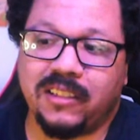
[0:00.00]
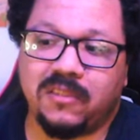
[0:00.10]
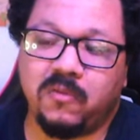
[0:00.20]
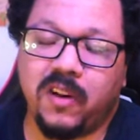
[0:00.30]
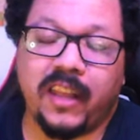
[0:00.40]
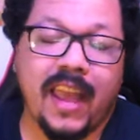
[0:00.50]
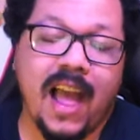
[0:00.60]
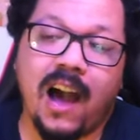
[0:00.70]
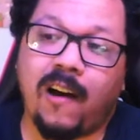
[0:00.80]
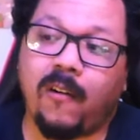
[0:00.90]
just really
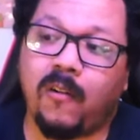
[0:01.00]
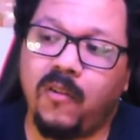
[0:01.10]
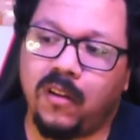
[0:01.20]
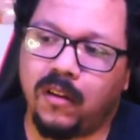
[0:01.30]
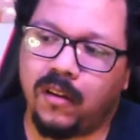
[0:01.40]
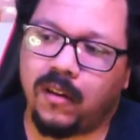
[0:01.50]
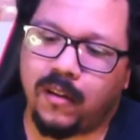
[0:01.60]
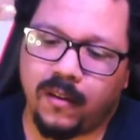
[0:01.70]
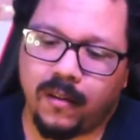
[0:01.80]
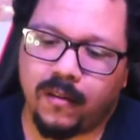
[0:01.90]
how
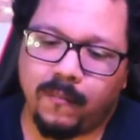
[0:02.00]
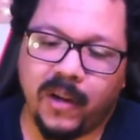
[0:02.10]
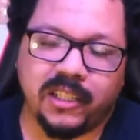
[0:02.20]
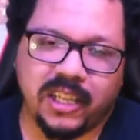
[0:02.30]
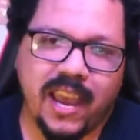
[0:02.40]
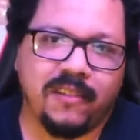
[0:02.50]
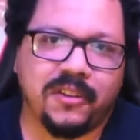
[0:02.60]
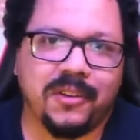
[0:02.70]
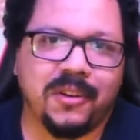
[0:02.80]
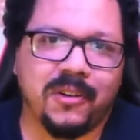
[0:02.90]
much Count
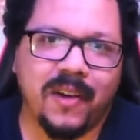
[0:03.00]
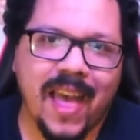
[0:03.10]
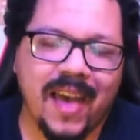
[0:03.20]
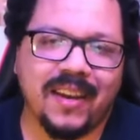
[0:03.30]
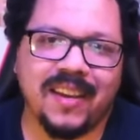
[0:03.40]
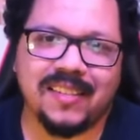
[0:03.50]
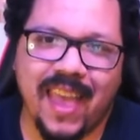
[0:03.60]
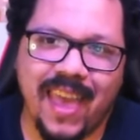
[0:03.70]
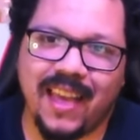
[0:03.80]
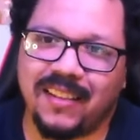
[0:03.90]
Dooku had his
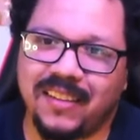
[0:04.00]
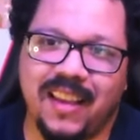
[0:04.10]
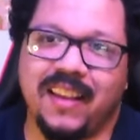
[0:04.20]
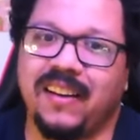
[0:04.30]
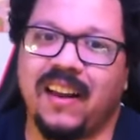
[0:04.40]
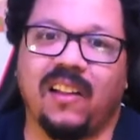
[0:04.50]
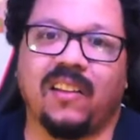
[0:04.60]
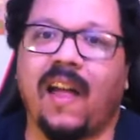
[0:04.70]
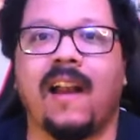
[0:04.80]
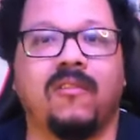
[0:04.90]
hands in a
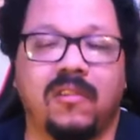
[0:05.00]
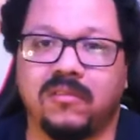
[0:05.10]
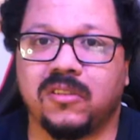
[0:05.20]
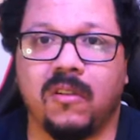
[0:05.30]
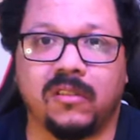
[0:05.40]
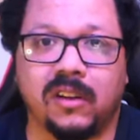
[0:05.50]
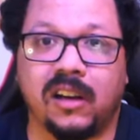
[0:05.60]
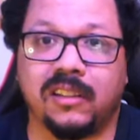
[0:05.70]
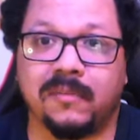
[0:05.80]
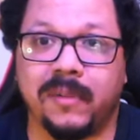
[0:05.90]
lot of what was going
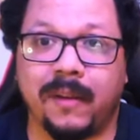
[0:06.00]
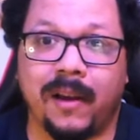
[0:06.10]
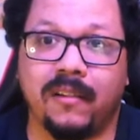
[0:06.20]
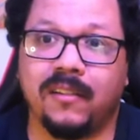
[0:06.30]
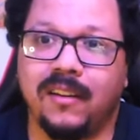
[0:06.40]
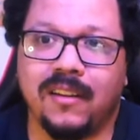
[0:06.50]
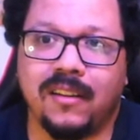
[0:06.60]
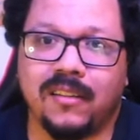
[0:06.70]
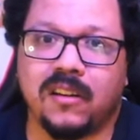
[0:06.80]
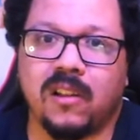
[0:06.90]
on to bring about
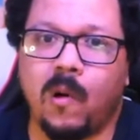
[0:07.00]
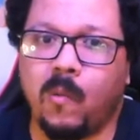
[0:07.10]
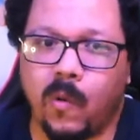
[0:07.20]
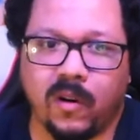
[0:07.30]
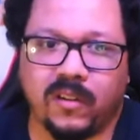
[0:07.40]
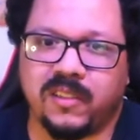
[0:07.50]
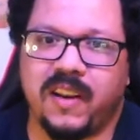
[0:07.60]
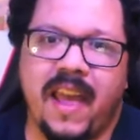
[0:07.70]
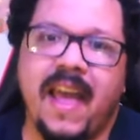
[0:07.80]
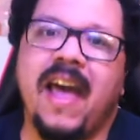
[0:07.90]
the Clone Wars
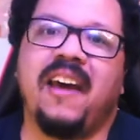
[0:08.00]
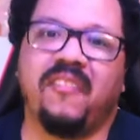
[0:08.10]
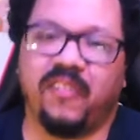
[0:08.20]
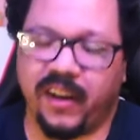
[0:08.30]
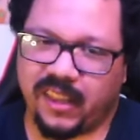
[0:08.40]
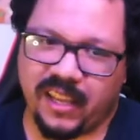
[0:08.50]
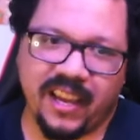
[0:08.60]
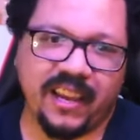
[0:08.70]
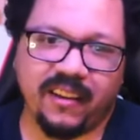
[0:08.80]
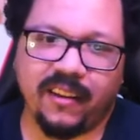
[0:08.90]
and
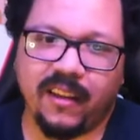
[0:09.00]
everything.